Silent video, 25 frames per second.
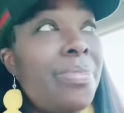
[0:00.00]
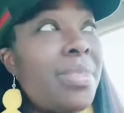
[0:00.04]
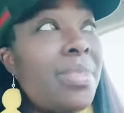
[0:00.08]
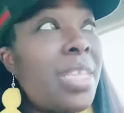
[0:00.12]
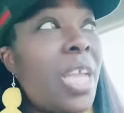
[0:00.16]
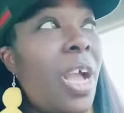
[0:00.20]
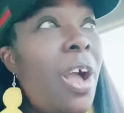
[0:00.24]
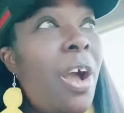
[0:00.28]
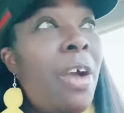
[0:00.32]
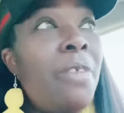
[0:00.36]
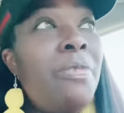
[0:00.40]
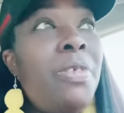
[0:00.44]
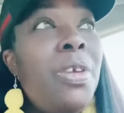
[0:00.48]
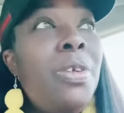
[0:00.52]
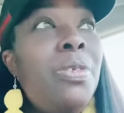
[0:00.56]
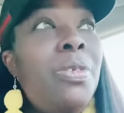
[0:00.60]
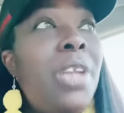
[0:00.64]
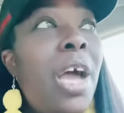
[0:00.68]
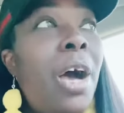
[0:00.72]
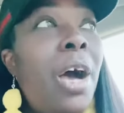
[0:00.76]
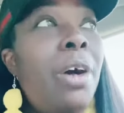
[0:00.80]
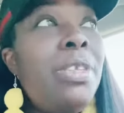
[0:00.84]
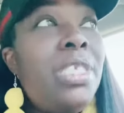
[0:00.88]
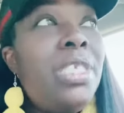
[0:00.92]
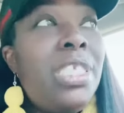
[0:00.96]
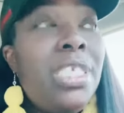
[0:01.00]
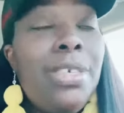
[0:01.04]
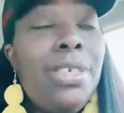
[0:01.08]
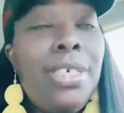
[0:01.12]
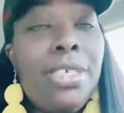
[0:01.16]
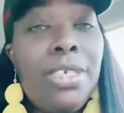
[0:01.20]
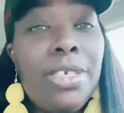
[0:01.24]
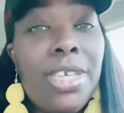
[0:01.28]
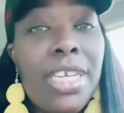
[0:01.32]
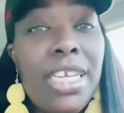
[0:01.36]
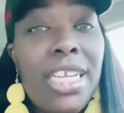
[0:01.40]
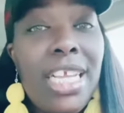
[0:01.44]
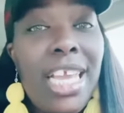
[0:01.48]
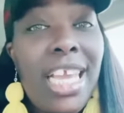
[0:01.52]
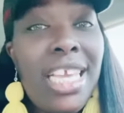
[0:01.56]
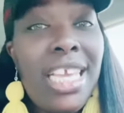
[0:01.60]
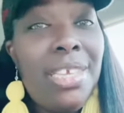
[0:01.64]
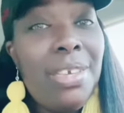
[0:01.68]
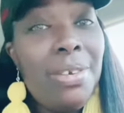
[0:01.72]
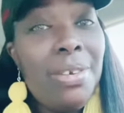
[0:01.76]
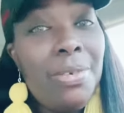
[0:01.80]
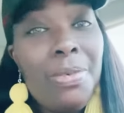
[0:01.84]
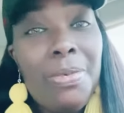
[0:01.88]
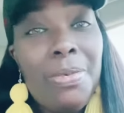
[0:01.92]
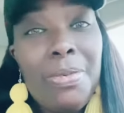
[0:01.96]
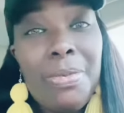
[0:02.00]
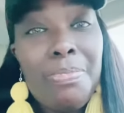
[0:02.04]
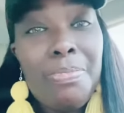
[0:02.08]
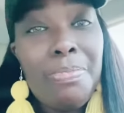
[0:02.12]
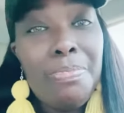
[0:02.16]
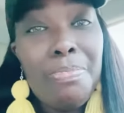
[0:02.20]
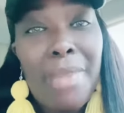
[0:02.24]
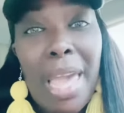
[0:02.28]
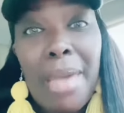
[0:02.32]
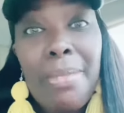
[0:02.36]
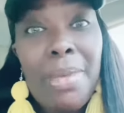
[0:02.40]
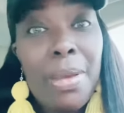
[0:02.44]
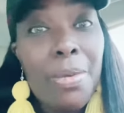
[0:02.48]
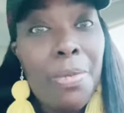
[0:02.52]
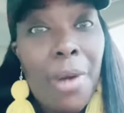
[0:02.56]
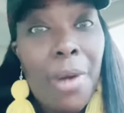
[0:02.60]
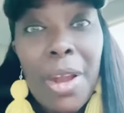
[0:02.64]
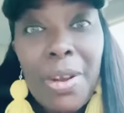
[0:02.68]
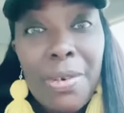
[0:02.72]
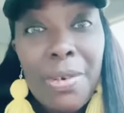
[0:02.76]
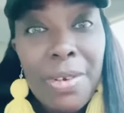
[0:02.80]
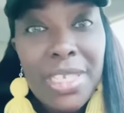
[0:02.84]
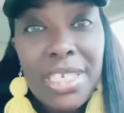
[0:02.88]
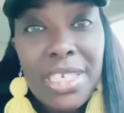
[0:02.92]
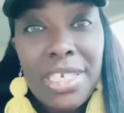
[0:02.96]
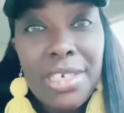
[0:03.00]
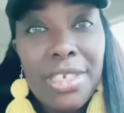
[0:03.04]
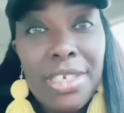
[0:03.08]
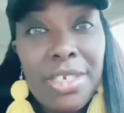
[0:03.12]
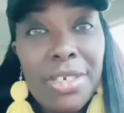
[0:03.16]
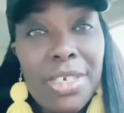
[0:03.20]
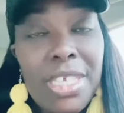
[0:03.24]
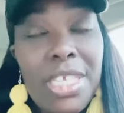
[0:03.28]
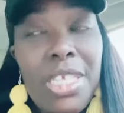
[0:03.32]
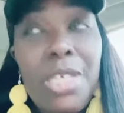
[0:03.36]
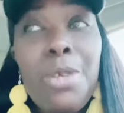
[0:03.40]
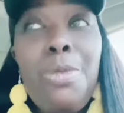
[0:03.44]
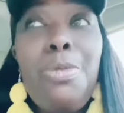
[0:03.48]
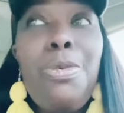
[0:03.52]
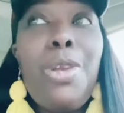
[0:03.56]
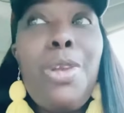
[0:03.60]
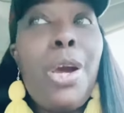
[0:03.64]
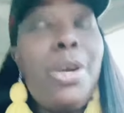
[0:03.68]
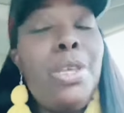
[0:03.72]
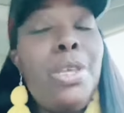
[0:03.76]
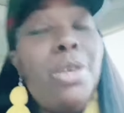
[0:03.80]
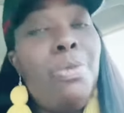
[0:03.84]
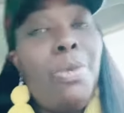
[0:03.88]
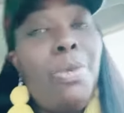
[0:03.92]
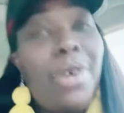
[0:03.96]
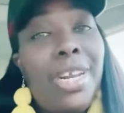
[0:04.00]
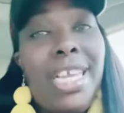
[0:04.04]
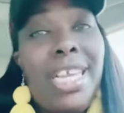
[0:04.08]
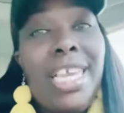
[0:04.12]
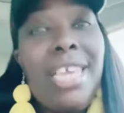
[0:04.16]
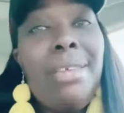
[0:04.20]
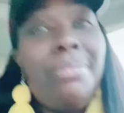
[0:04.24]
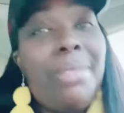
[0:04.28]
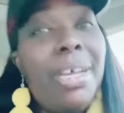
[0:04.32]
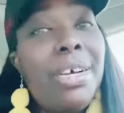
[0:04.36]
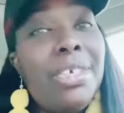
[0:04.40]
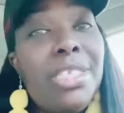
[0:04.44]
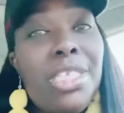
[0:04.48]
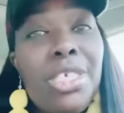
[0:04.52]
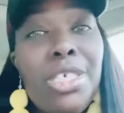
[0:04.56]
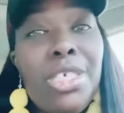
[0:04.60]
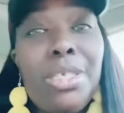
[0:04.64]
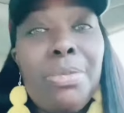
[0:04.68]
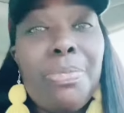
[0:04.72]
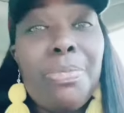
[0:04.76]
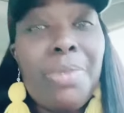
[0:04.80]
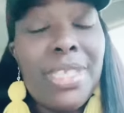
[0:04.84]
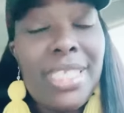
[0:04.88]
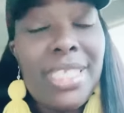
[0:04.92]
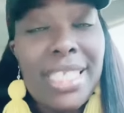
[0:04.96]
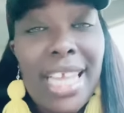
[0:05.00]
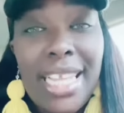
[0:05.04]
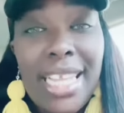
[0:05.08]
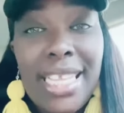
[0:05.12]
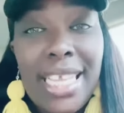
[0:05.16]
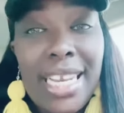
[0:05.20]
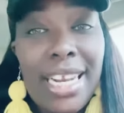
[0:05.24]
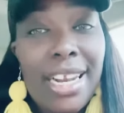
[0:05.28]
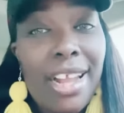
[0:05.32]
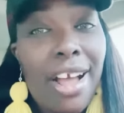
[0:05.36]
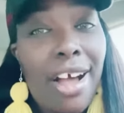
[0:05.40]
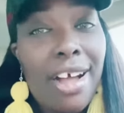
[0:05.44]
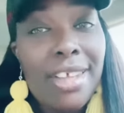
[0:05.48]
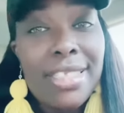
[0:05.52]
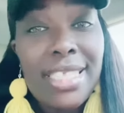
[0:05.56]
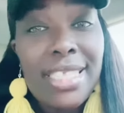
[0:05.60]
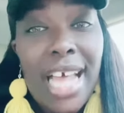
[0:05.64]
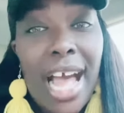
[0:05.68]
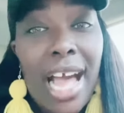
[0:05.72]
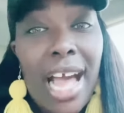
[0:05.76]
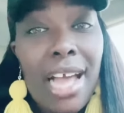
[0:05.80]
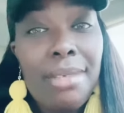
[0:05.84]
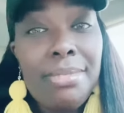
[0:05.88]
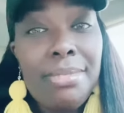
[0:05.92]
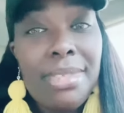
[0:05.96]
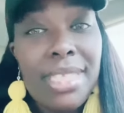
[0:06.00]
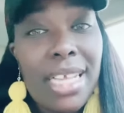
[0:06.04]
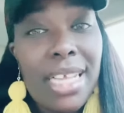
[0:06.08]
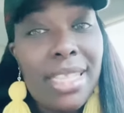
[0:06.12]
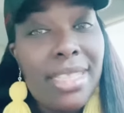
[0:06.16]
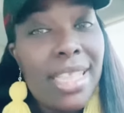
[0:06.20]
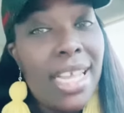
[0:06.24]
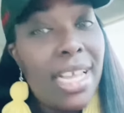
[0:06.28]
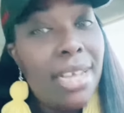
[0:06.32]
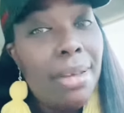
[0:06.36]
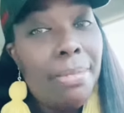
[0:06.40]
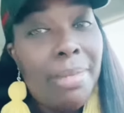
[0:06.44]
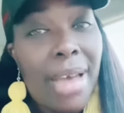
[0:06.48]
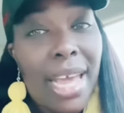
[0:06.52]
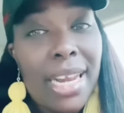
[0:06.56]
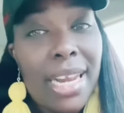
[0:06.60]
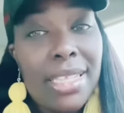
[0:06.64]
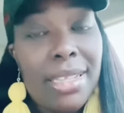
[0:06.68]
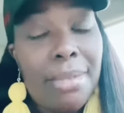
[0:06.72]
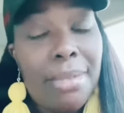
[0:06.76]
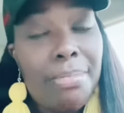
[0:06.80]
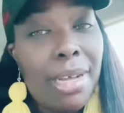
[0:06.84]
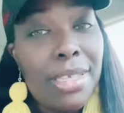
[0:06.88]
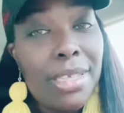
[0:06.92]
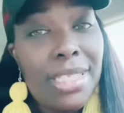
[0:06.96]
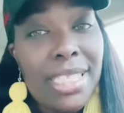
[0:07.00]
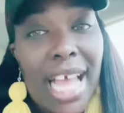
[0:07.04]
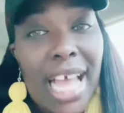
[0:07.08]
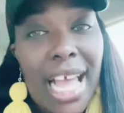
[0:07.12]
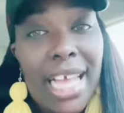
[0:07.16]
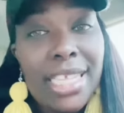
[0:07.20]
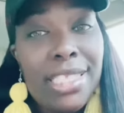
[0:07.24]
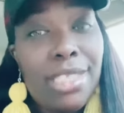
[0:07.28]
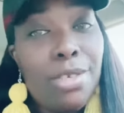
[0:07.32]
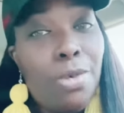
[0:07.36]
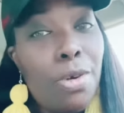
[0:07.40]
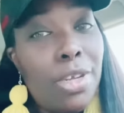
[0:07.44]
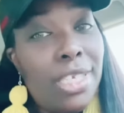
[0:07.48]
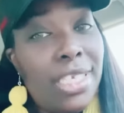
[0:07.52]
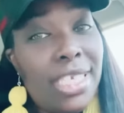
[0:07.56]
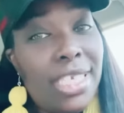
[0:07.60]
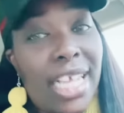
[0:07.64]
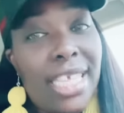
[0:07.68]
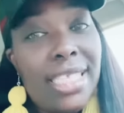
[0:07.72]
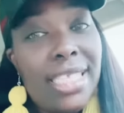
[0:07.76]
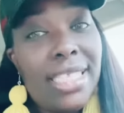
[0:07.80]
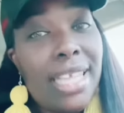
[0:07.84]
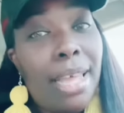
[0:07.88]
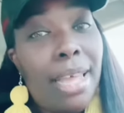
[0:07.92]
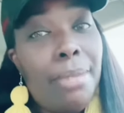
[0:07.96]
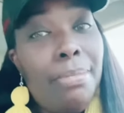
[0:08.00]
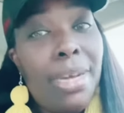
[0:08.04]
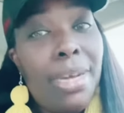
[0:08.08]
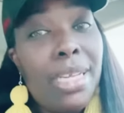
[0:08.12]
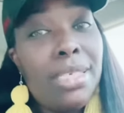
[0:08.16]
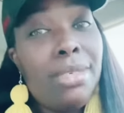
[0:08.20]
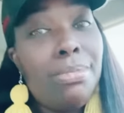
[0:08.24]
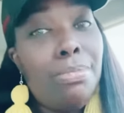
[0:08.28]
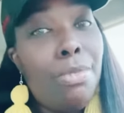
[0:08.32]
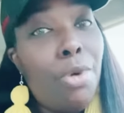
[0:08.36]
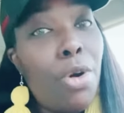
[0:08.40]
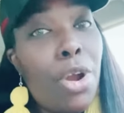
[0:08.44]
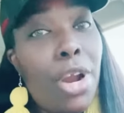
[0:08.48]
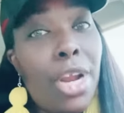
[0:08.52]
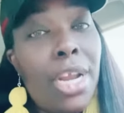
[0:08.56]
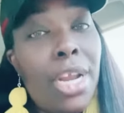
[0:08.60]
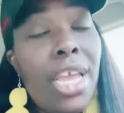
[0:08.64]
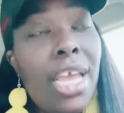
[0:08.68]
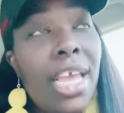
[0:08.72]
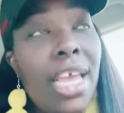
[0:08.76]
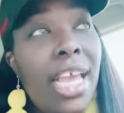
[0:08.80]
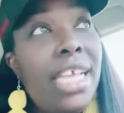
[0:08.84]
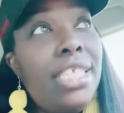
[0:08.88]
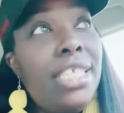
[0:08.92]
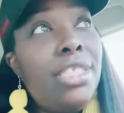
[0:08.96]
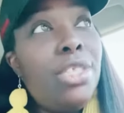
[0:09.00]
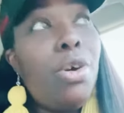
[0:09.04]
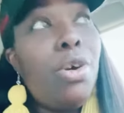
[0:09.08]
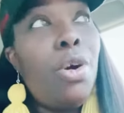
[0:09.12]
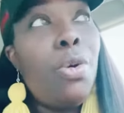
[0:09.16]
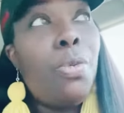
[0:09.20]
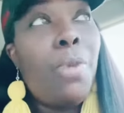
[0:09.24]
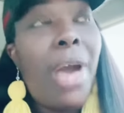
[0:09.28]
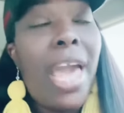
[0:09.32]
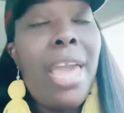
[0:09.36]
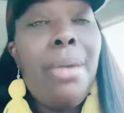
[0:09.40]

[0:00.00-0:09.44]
or if you know children and you maybe work with children, you know you want to keep those children protected at all times. And think about it, the Most High is doing just that much more. He's doing way